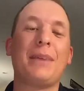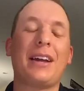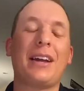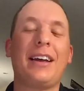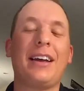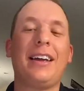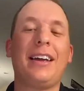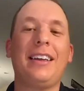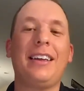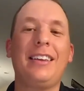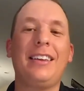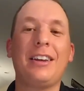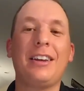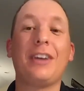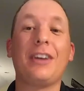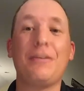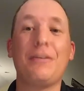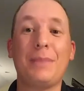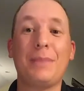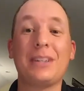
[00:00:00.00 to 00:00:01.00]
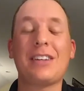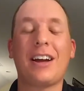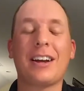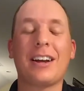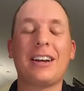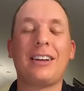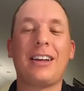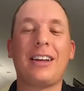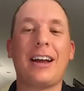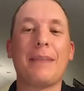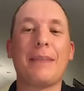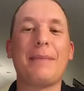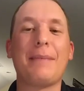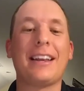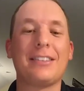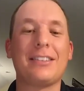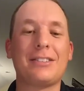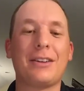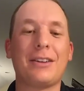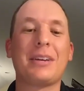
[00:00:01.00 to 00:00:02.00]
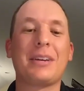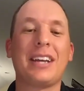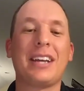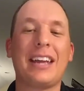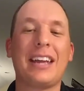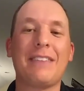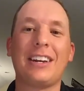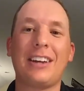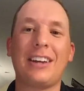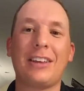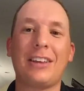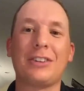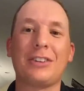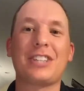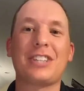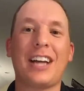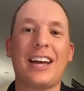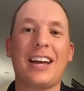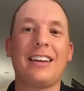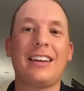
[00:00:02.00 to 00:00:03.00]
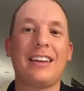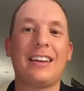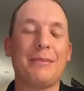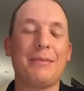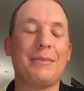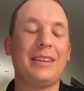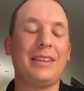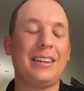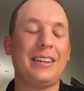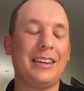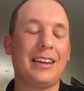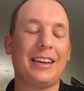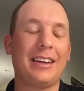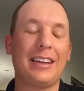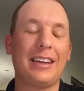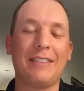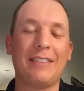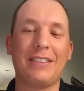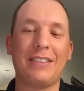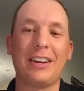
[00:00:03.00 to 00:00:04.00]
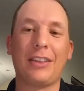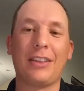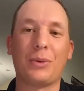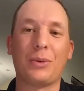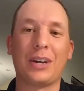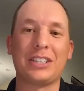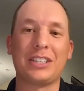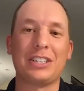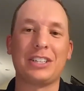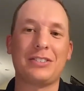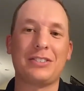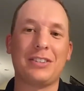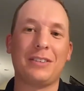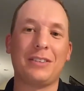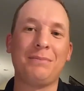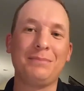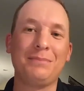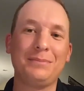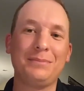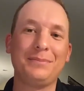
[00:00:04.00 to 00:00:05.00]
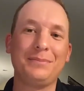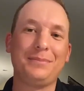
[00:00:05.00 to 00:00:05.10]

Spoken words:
But you've been talking a lot about it, so I'm going to give it another shot and give it another watch here soon.